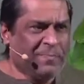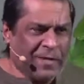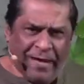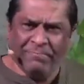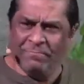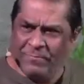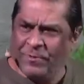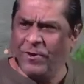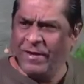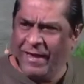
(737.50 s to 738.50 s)
I'm
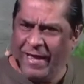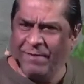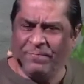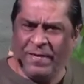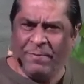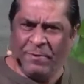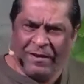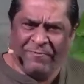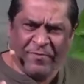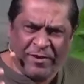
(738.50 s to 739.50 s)
not happy. I'm
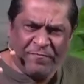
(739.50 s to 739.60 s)
very